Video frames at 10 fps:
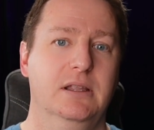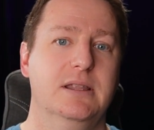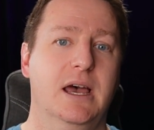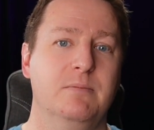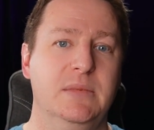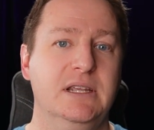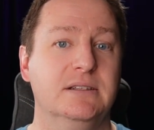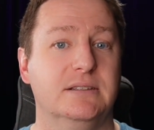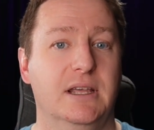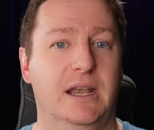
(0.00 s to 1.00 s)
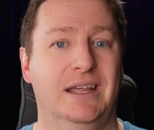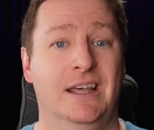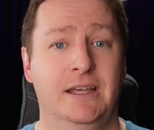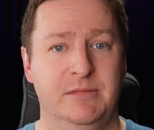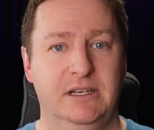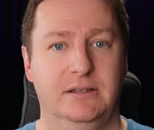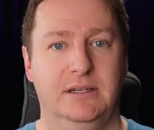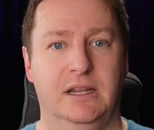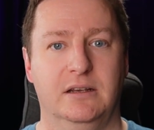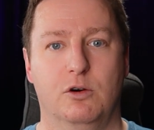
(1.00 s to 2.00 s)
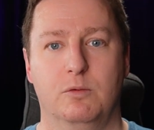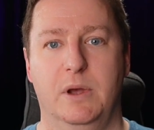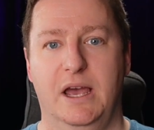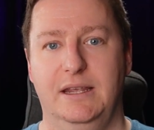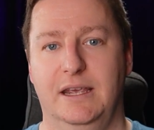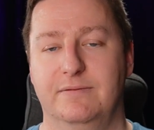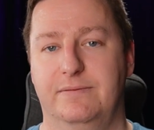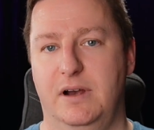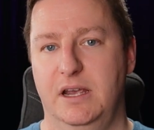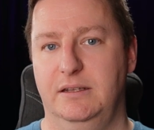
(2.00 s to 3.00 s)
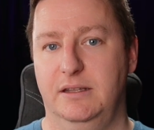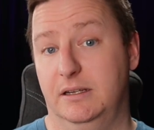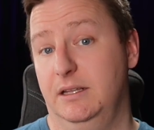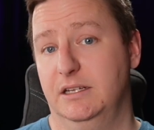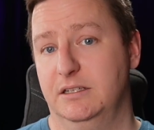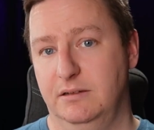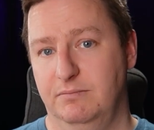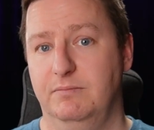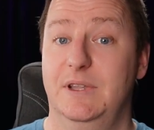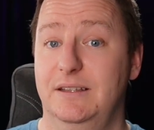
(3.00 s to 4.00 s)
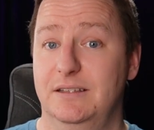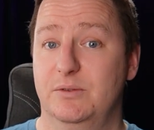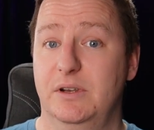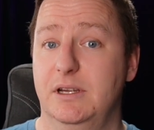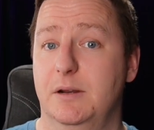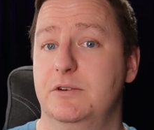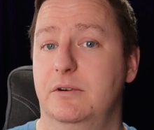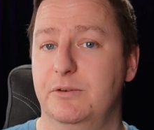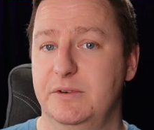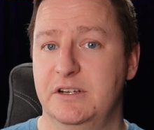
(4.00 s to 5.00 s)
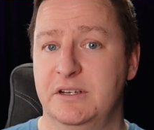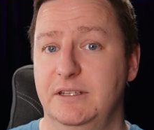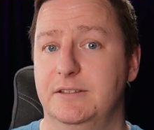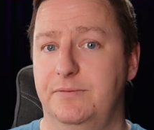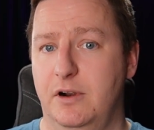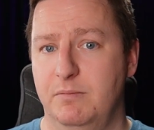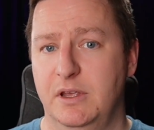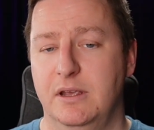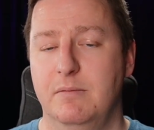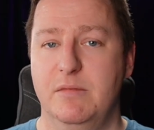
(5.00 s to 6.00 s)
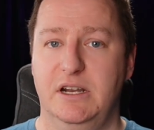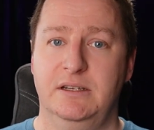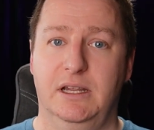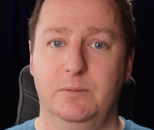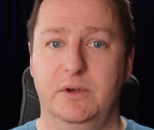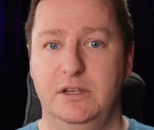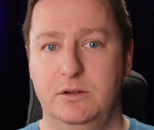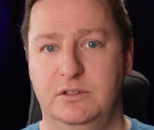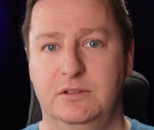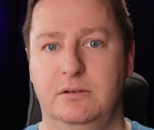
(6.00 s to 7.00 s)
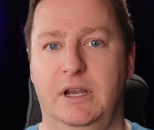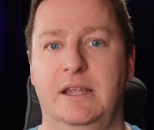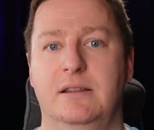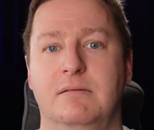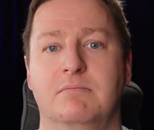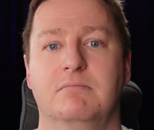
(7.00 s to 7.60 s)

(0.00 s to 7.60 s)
That means that an admin can go back and find the connection that the screen capture originates from, matching it with a user, and